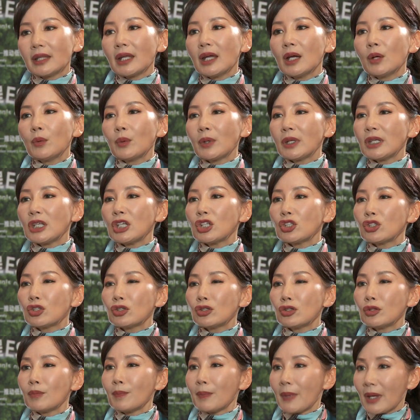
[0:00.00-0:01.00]
then we need
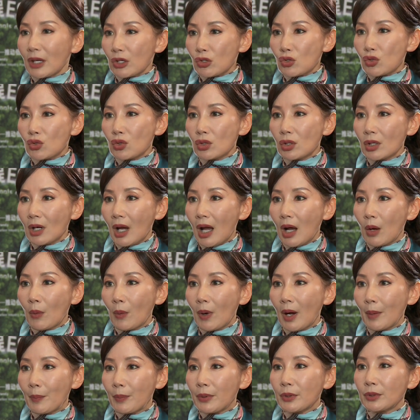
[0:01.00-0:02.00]
to make sure our
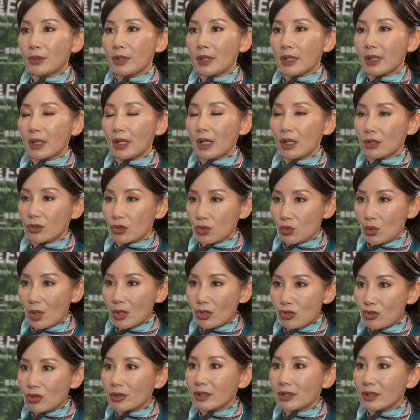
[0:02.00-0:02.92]
building construction